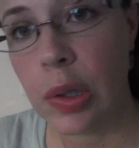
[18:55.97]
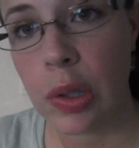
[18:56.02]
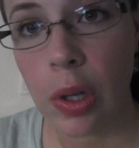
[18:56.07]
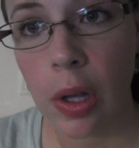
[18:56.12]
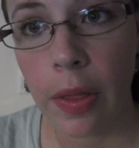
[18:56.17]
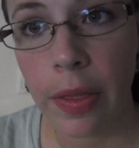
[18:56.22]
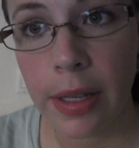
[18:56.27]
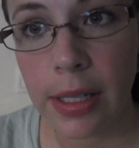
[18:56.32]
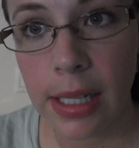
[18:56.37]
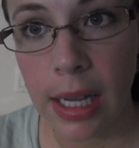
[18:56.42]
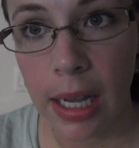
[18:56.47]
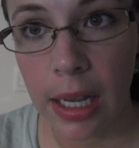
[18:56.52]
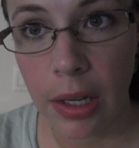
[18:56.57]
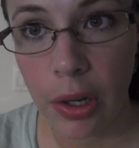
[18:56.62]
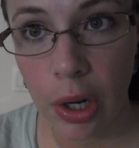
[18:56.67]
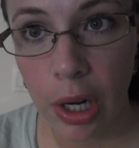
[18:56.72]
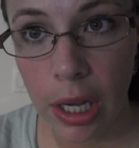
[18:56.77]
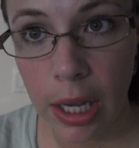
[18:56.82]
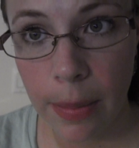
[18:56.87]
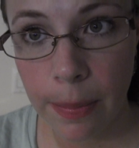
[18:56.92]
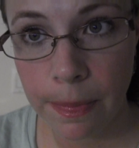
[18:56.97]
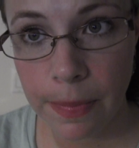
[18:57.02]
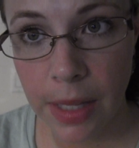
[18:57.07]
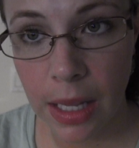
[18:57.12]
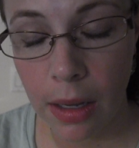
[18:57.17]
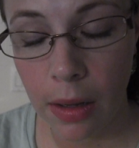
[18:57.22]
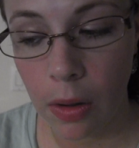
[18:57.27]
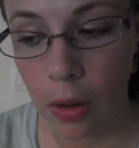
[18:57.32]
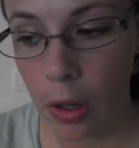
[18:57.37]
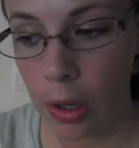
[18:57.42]
saw in the diagram,
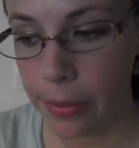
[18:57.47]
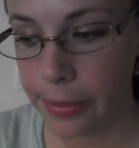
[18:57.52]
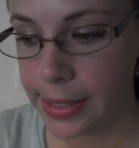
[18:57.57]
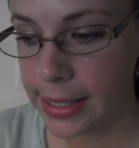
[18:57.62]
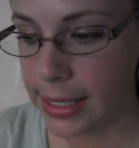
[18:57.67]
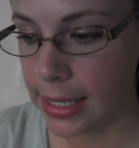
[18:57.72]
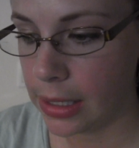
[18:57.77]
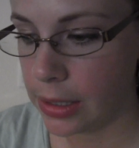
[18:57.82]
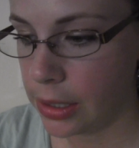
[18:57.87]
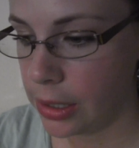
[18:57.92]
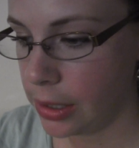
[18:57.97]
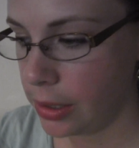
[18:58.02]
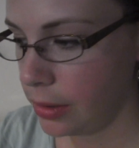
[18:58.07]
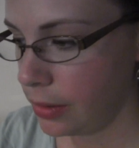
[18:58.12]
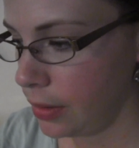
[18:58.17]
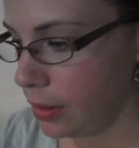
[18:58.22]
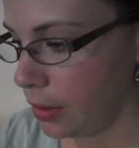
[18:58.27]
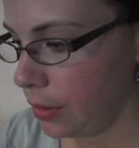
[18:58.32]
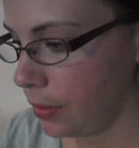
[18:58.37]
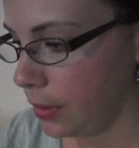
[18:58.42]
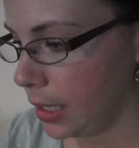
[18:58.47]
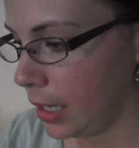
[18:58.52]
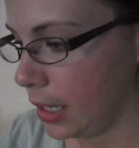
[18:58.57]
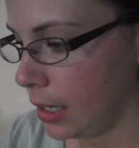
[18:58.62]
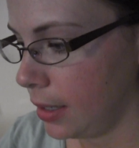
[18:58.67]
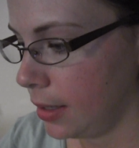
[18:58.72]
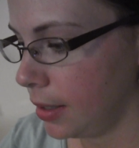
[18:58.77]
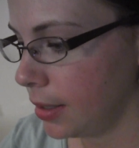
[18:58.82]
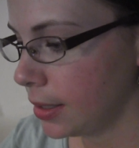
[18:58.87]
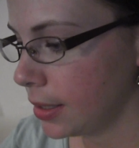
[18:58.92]
a calm center known
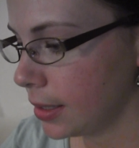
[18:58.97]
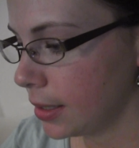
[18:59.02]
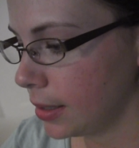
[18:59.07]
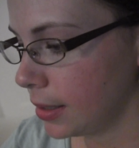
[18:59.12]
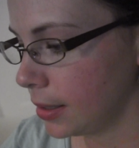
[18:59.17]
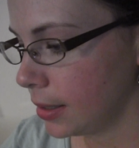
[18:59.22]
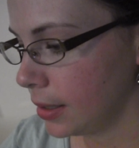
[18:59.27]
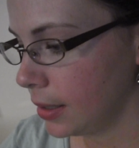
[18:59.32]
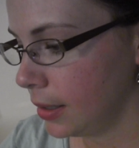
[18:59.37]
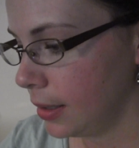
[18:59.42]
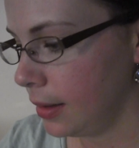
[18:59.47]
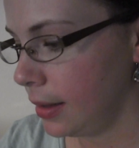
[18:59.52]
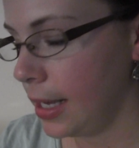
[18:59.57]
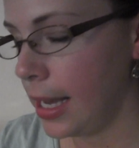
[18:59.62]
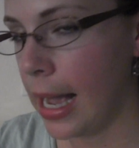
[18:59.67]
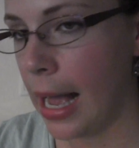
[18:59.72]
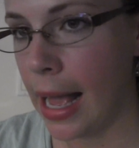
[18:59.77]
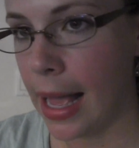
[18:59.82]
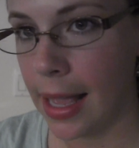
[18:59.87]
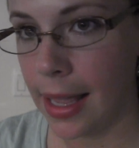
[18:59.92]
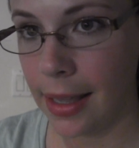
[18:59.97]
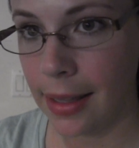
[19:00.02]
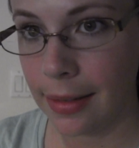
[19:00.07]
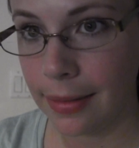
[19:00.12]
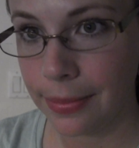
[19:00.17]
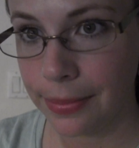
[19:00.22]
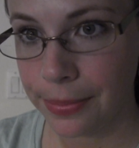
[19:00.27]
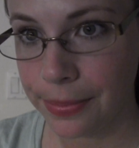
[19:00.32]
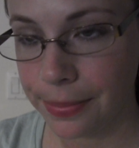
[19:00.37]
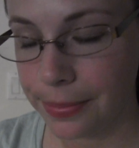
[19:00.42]
as the eye,
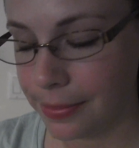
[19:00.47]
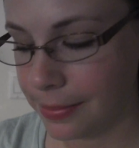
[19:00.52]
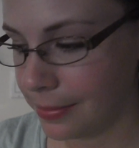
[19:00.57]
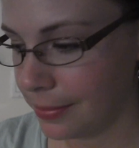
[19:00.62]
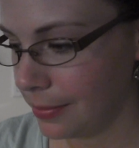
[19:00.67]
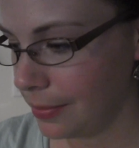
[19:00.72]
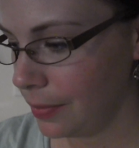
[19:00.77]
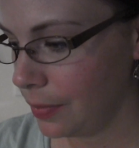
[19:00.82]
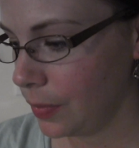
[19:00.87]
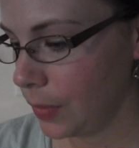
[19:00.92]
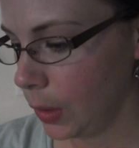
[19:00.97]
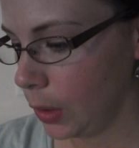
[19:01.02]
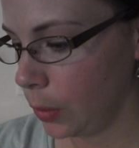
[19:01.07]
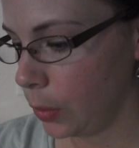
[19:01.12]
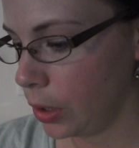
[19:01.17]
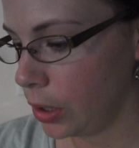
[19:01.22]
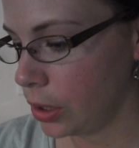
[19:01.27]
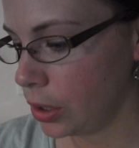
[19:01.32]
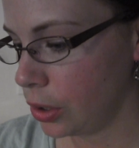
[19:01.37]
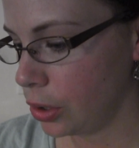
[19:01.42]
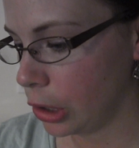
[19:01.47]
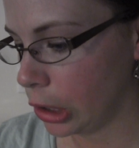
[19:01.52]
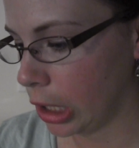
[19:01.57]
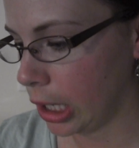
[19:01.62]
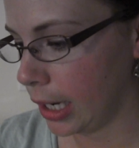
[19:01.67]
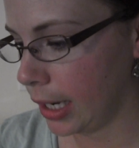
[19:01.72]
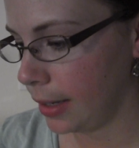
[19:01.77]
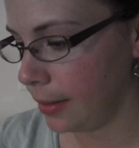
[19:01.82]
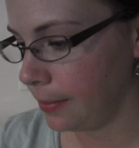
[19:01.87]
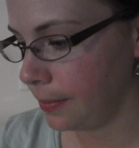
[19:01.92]
where it's
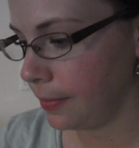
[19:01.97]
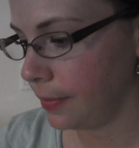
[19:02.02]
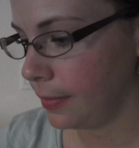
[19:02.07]
dry.